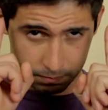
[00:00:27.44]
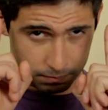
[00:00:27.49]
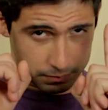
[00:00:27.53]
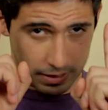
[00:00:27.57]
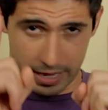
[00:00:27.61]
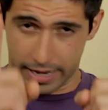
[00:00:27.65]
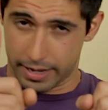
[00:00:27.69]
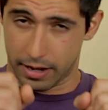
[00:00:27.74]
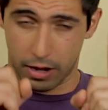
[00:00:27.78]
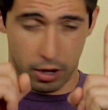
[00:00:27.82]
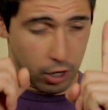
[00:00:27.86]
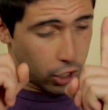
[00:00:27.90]

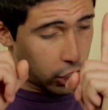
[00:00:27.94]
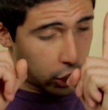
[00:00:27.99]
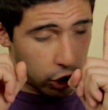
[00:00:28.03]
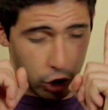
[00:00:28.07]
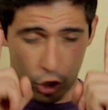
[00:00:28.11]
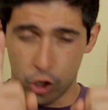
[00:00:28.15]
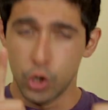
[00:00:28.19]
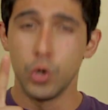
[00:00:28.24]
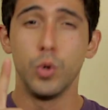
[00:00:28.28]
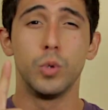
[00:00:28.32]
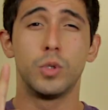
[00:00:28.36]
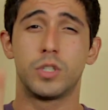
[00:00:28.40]
like
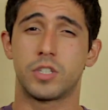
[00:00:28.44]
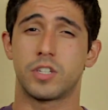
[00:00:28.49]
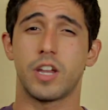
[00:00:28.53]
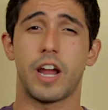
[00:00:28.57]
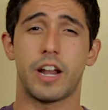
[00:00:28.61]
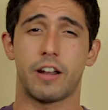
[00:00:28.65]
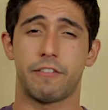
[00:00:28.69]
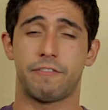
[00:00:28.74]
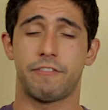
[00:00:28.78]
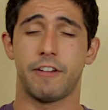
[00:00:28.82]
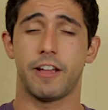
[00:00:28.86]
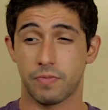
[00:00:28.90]
huge
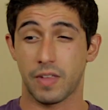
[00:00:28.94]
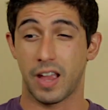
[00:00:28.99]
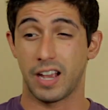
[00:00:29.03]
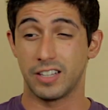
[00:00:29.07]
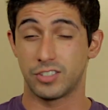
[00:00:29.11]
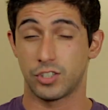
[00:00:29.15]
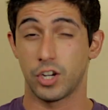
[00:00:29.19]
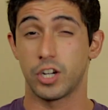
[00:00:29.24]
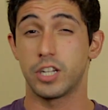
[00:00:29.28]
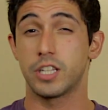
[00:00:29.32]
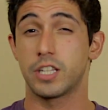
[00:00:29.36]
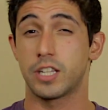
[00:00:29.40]
side effect.
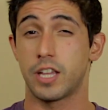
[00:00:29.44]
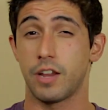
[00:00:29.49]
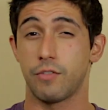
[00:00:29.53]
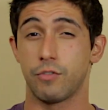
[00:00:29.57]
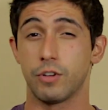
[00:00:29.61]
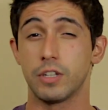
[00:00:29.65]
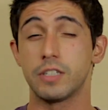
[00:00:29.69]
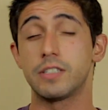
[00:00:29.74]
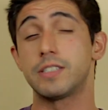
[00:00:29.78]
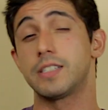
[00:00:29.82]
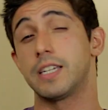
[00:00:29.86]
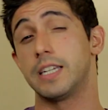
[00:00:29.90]
I started to get
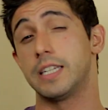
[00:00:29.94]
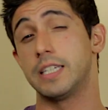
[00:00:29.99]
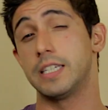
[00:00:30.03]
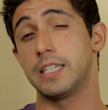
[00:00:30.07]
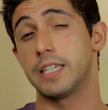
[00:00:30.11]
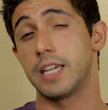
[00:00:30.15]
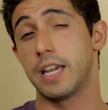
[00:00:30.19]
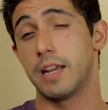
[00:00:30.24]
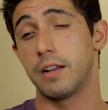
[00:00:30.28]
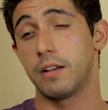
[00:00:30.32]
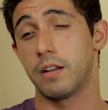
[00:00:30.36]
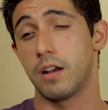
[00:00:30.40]
really skinny
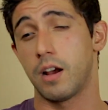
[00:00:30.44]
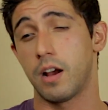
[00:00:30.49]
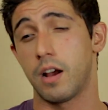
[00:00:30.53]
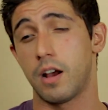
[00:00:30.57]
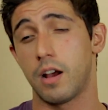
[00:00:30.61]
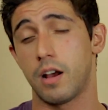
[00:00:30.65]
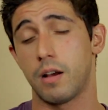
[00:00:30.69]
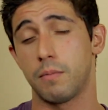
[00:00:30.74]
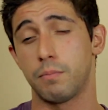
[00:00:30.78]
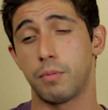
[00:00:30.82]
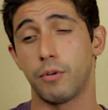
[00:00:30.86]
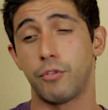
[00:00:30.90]
again
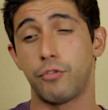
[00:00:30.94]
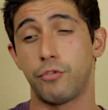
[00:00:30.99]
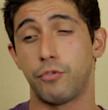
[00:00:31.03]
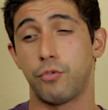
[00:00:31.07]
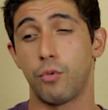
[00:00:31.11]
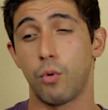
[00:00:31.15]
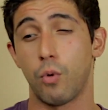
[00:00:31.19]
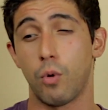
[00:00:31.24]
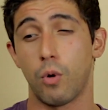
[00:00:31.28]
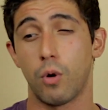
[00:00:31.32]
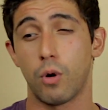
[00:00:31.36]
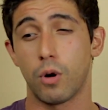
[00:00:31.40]
uh,
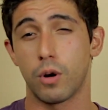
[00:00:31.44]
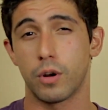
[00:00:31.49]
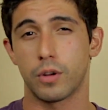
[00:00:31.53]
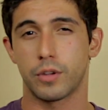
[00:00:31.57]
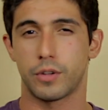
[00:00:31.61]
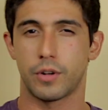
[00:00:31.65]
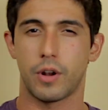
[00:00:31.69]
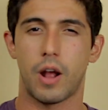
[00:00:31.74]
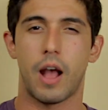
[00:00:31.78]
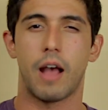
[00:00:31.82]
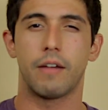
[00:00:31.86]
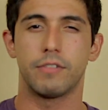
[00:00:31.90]
before,
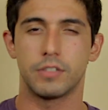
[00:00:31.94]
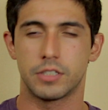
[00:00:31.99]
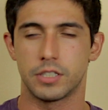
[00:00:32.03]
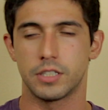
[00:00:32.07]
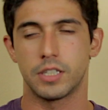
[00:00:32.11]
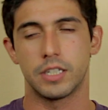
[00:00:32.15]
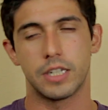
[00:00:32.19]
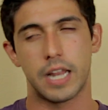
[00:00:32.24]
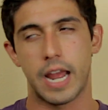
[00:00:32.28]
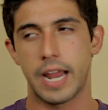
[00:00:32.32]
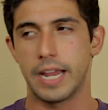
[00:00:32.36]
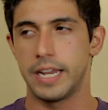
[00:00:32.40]
you know, obviously
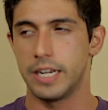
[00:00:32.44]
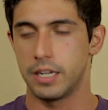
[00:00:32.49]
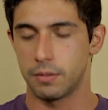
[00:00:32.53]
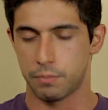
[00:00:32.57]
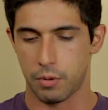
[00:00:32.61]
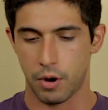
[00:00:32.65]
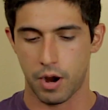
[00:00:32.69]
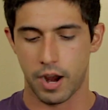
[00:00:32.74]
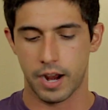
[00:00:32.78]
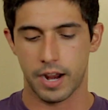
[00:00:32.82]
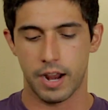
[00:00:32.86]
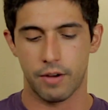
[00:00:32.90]
the not eating
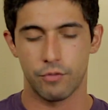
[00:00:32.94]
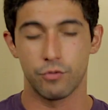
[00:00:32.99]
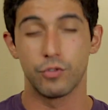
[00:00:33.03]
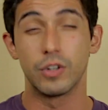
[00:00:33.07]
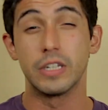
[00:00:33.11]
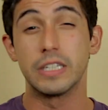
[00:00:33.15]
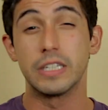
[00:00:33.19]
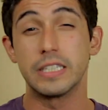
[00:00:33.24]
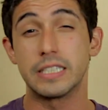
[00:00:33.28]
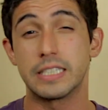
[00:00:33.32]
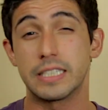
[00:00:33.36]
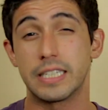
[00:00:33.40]
part. I got
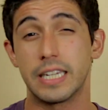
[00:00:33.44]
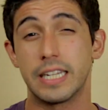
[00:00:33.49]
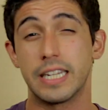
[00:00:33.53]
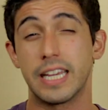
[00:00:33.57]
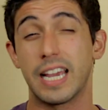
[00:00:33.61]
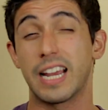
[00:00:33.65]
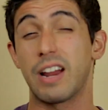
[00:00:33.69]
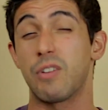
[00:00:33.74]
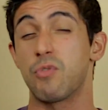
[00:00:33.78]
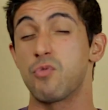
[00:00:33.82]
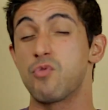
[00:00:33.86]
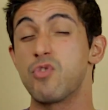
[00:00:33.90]
really skinny.
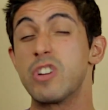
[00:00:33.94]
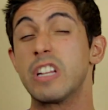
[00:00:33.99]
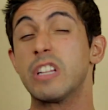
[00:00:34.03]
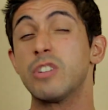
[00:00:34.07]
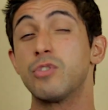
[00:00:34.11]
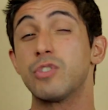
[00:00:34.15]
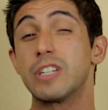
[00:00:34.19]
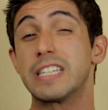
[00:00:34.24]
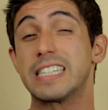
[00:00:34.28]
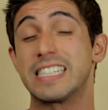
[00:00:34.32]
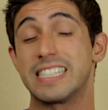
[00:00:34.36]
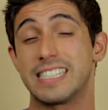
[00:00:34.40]
I got really,
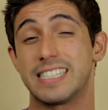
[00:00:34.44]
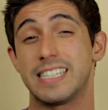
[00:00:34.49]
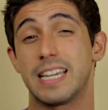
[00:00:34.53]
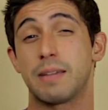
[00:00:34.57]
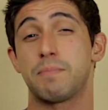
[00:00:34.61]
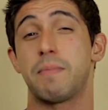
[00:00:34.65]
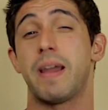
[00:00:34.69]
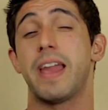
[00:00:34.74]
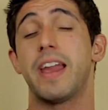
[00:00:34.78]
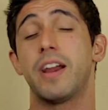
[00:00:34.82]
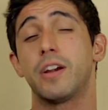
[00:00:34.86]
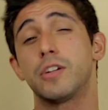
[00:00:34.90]
really sick.
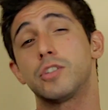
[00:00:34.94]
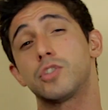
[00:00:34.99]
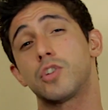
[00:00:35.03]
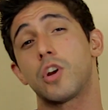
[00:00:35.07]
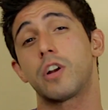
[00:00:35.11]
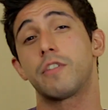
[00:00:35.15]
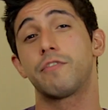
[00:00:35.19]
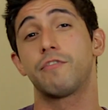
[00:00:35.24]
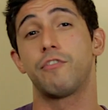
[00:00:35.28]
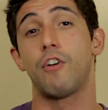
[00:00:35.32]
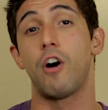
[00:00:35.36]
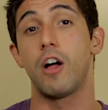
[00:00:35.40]
My hair
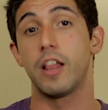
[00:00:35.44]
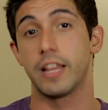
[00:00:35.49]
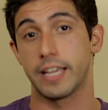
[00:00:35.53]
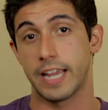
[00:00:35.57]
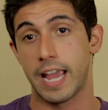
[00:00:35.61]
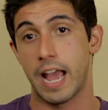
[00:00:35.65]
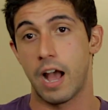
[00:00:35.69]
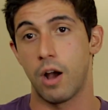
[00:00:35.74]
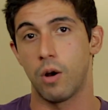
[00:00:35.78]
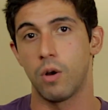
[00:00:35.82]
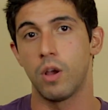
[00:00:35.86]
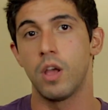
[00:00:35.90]
started falling
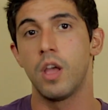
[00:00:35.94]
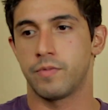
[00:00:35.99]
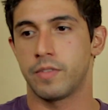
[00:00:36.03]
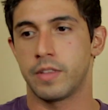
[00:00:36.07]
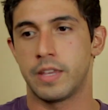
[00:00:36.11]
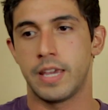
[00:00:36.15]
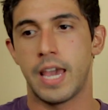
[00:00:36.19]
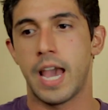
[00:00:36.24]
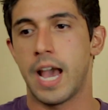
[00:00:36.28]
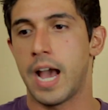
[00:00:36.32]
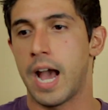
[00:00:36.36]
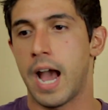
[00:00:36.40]
out.
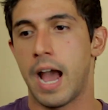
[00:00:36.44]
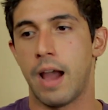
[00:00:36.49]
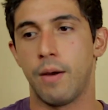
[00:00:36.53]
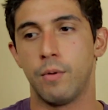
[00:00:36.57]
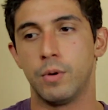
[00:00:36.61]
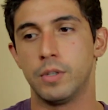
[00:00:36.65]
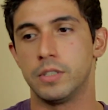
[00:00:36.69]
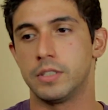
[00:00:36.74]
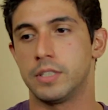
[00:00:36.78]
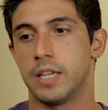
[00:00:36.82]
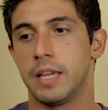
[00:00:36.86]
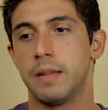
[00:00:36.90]
Yeah, I
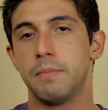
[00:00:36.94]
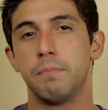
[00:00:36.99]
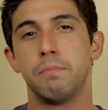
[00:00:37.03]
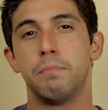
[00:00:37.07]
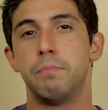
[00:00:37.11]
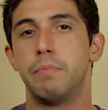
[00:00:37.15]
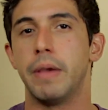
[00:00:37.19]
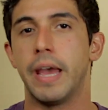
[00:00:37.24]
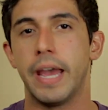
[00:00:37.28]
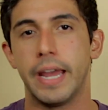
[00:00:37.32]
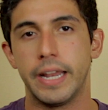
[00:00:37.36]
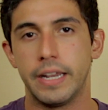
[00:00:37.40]
was in
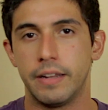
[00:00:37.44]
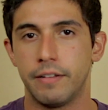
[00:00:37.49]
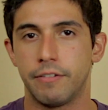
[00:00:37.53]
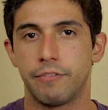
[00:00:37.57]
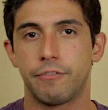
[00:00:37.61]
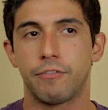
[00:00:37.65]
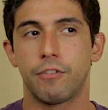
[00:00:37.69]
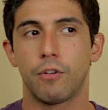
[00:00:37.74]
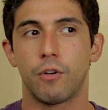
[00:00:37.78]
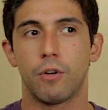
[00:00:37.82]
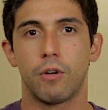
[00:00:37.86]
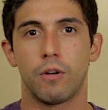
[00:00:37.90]
bed
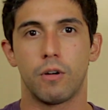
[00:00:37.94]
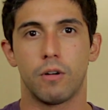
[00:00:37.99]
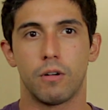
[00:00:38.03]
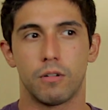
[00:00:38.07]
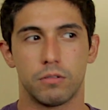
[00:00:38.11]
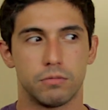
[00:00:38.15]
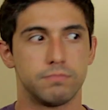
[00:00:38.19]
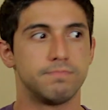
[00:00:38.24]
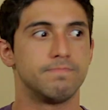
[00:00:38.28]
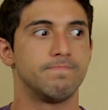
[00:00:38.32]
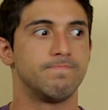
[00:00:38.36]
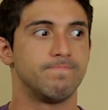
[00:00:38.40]
for,